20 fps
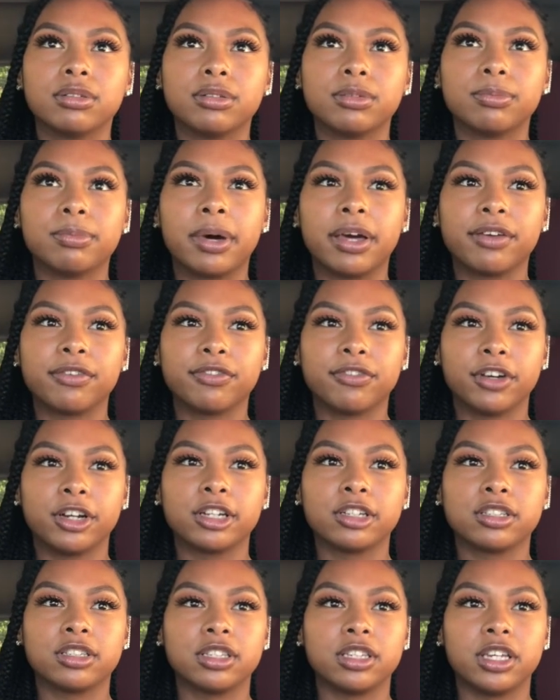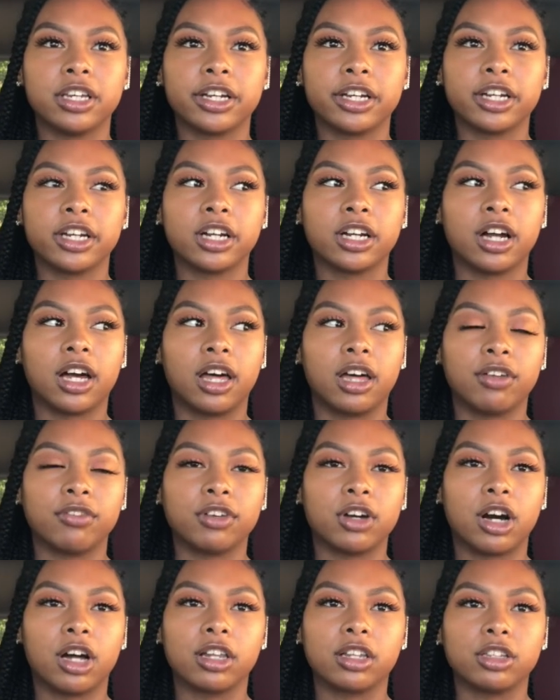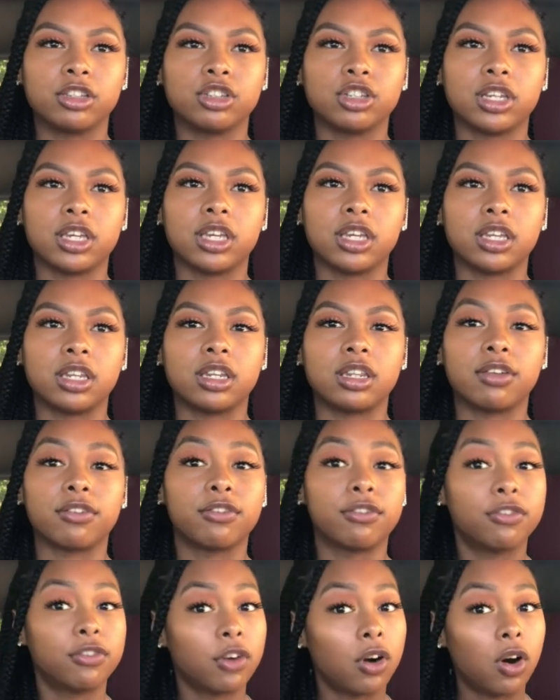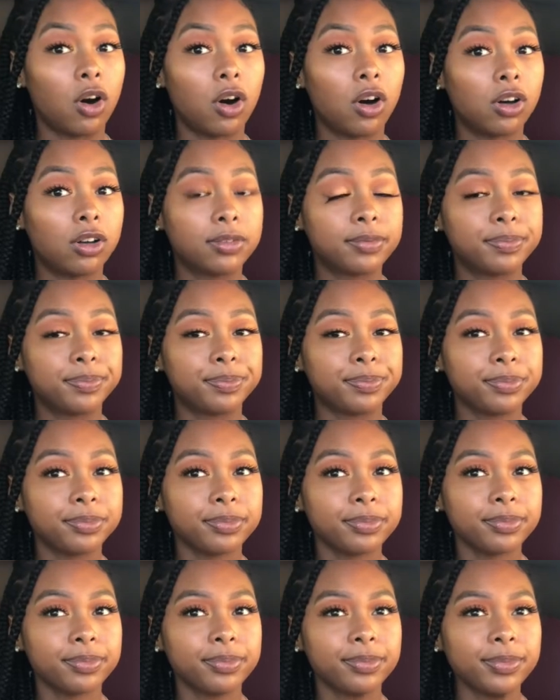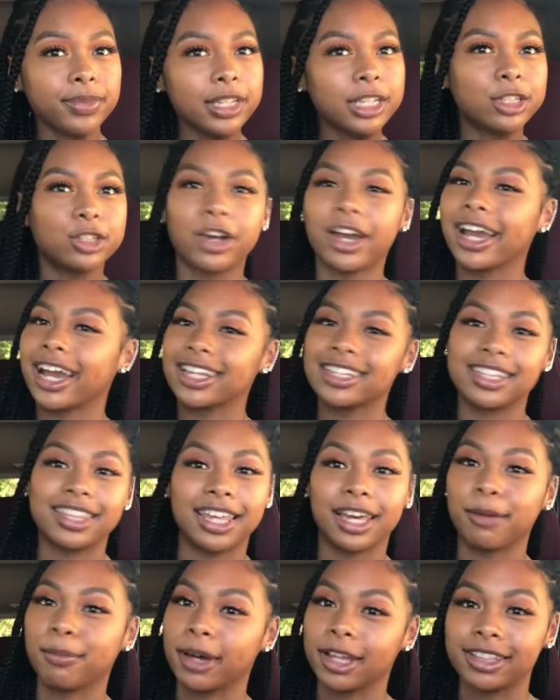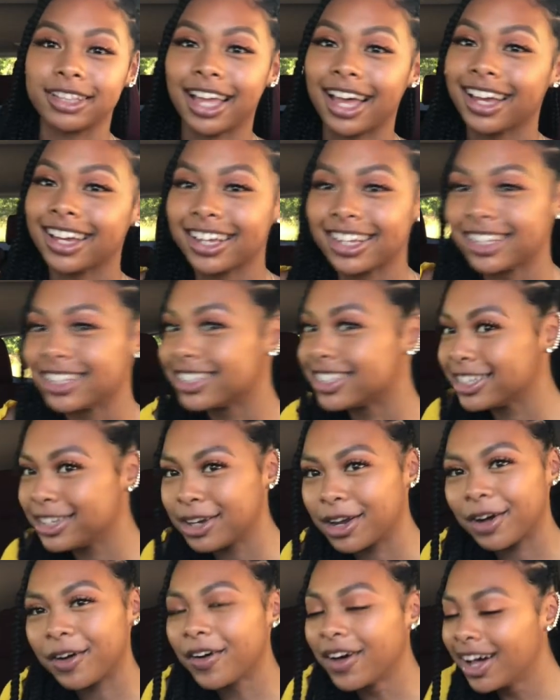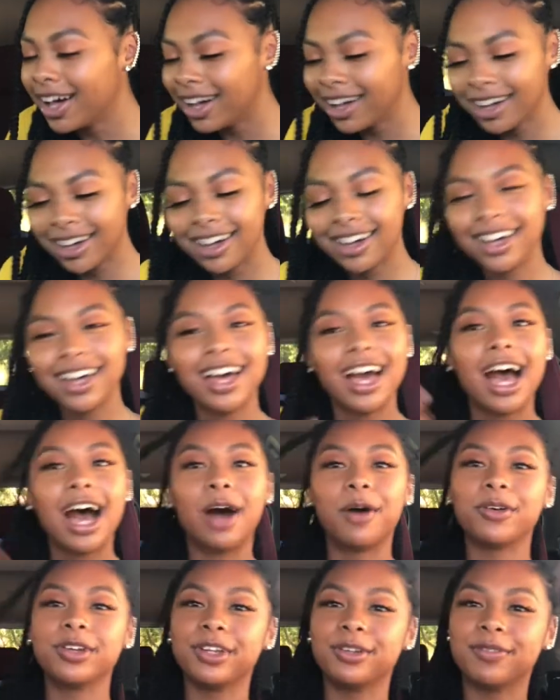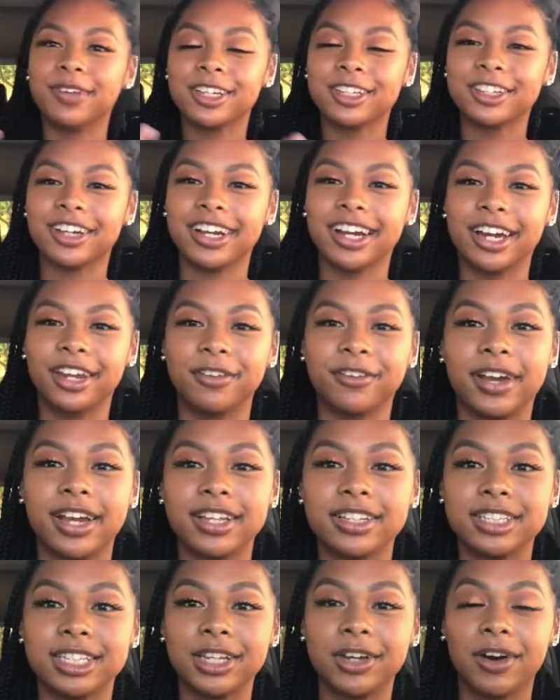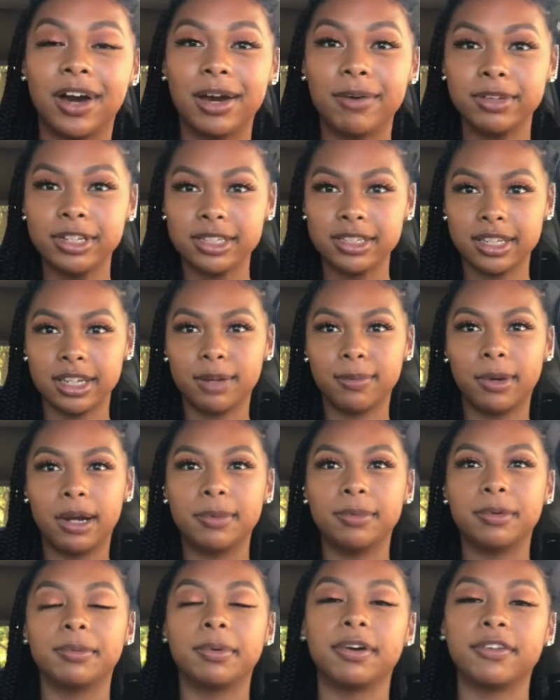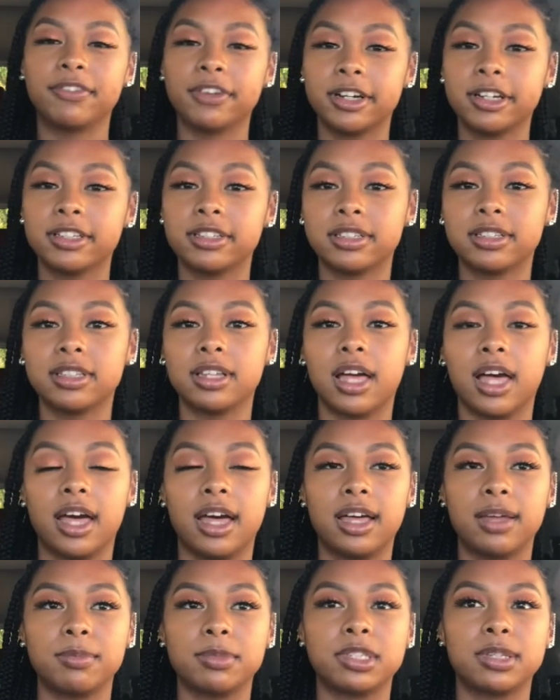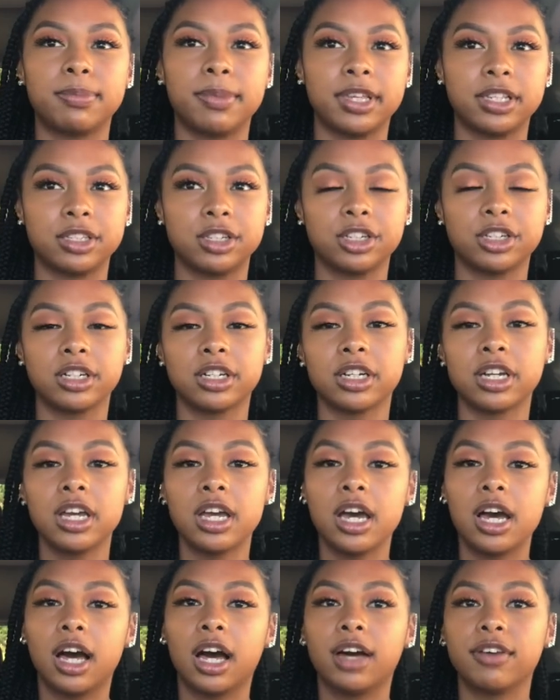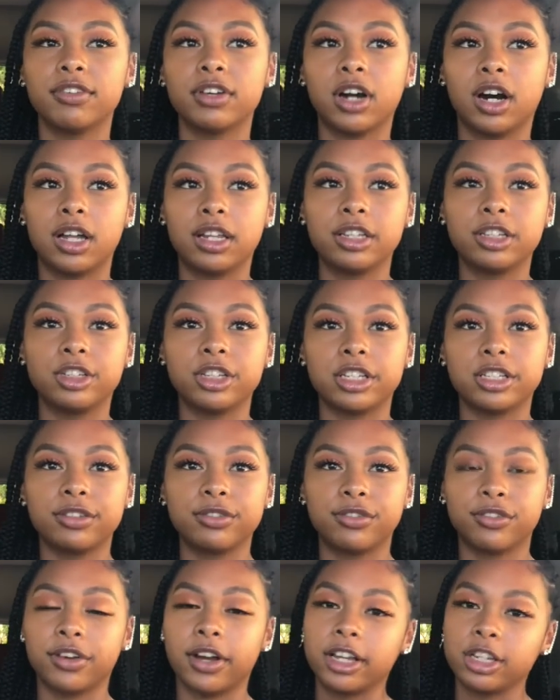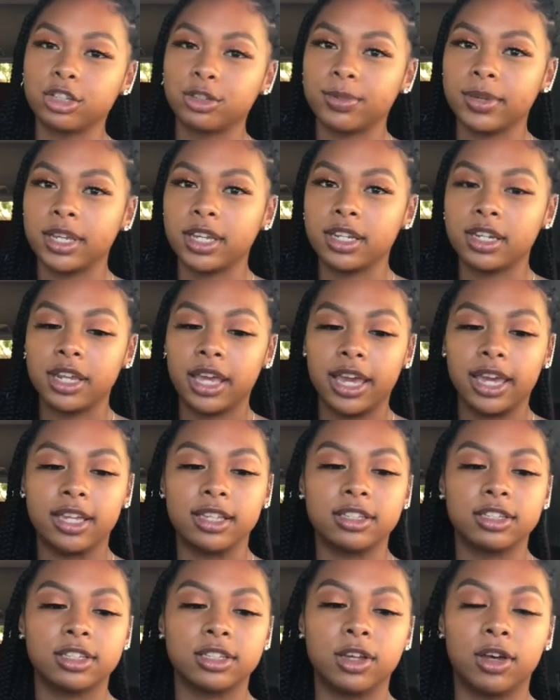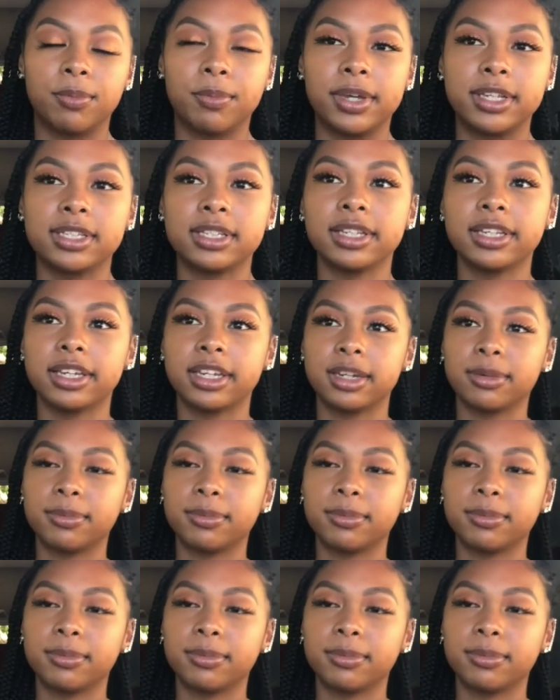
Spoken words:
my first year of college in the fall. Sorry, I had to think about that because, you know, I wanted to make sure I got it right. So I went to Santa Barbara my first semester of college as a freshman, and so I'm basically going